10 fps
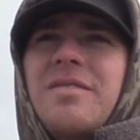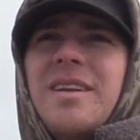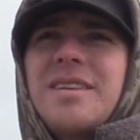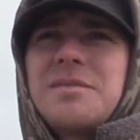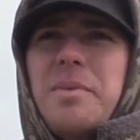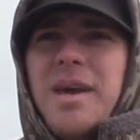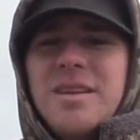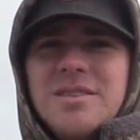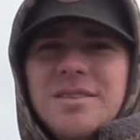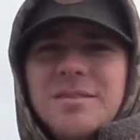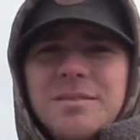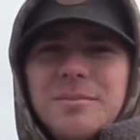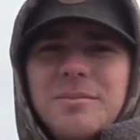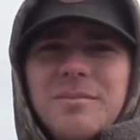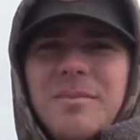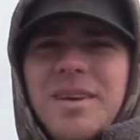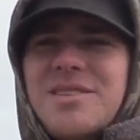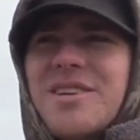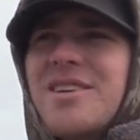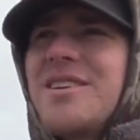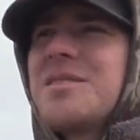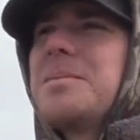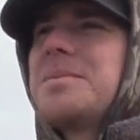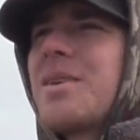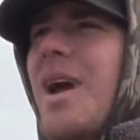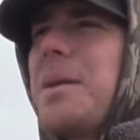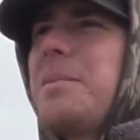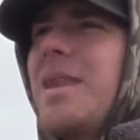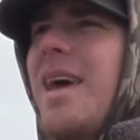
Fitness page, make sure you subscribe to